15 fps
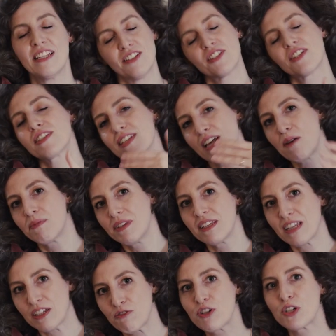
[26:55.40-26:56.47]
And this is
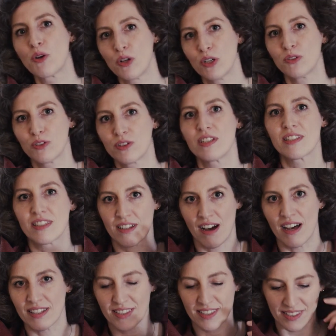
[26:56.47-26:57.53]
something that we're going to
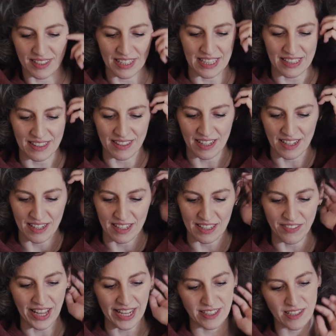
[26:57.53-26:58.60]
discuss in
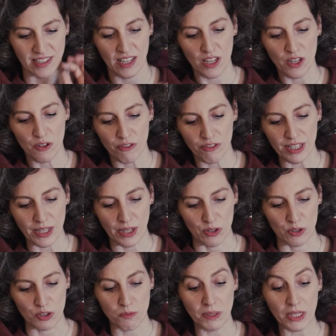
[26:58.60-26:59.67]
next
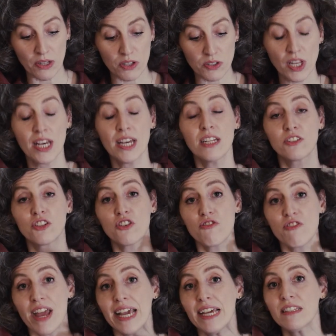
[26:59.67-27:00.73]
videos, because the
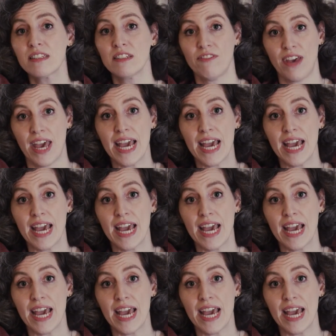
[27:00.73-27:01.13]
creative